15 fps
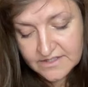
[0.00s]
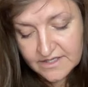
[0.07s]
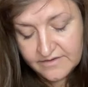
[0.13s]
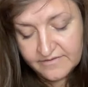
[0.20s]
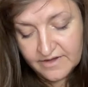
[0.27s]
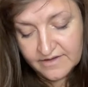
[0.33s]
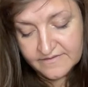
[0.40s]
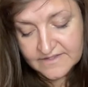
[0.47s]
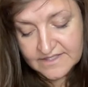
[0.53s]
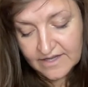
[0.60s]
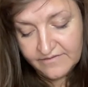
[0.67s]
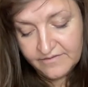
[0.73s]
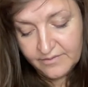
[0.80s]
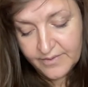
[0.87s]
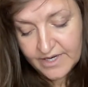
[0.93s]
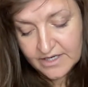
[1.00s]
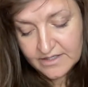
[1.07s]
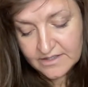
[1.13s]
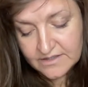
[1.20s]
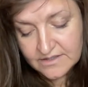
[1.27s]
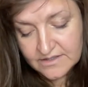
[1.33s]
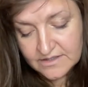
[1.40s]
involve
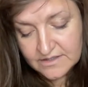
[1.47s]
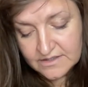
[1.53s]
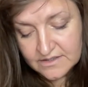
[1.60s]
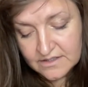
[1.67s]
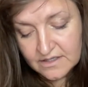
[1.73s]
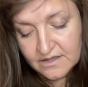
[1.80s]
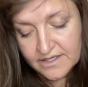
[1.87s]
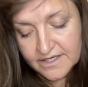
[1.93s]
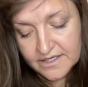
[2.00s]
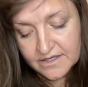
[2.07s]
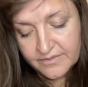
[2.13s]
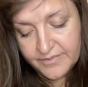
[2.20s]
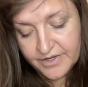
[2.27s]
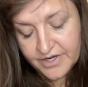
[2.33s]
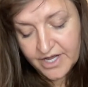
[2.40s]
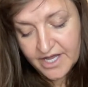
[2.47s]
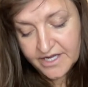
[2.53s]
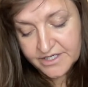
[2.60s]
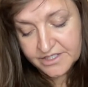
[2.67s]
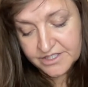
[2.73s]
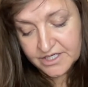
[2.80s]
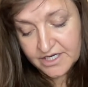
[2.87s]
self-awareness, clear
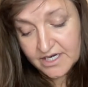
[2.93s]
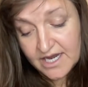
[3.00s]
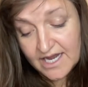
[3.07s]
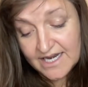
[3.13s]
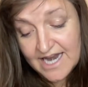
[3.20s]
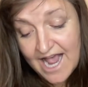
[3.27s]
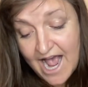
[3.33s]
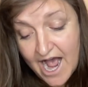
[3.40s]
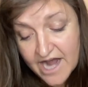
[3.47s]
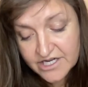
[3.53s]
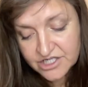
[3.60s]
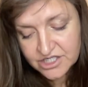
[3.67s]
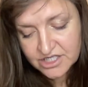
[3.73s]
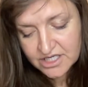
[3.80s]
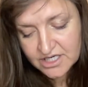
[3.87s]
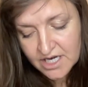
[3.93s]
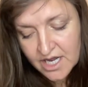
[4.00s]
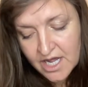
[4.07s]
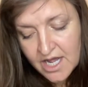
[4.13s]
communication, and action.